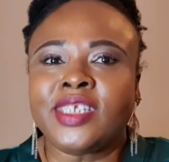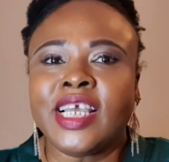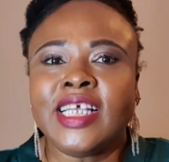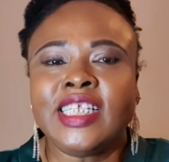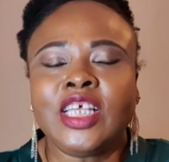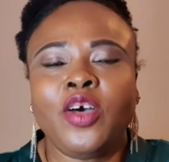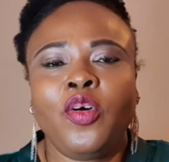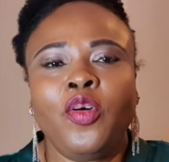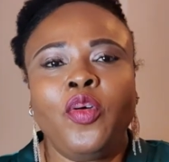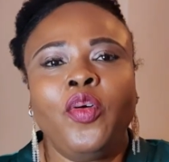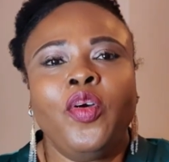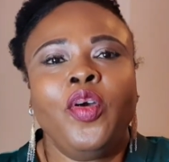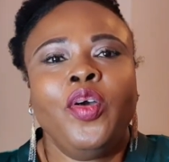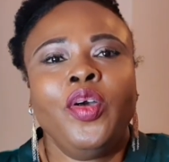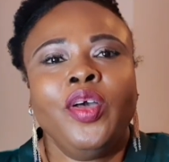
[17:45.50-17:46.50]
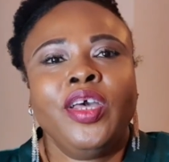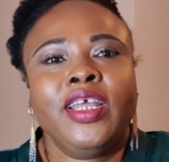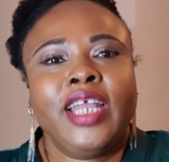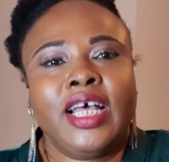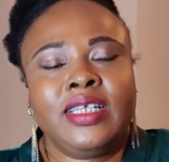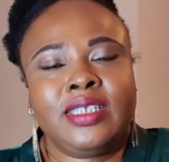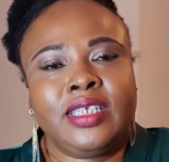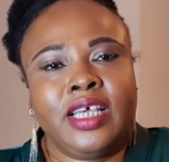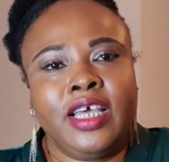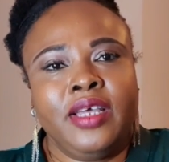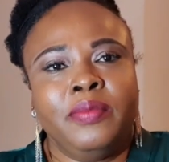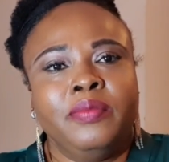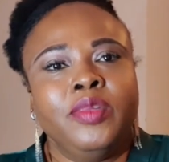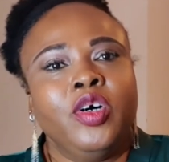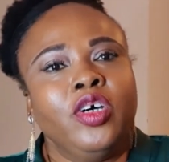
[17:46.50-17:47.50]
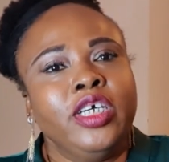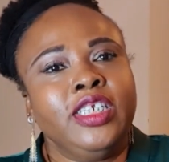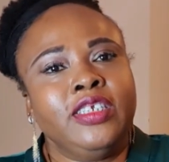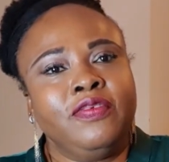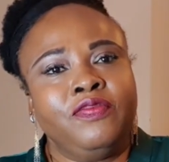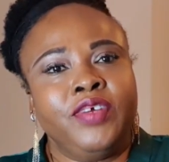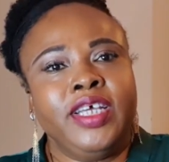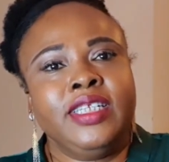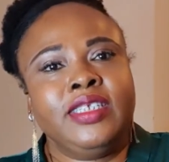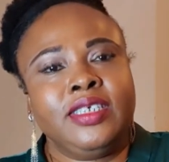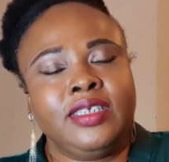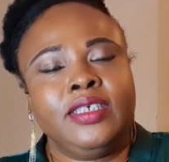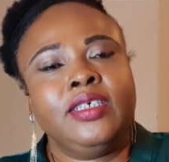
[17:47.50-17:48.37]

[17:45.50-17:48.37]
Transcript: So that's a different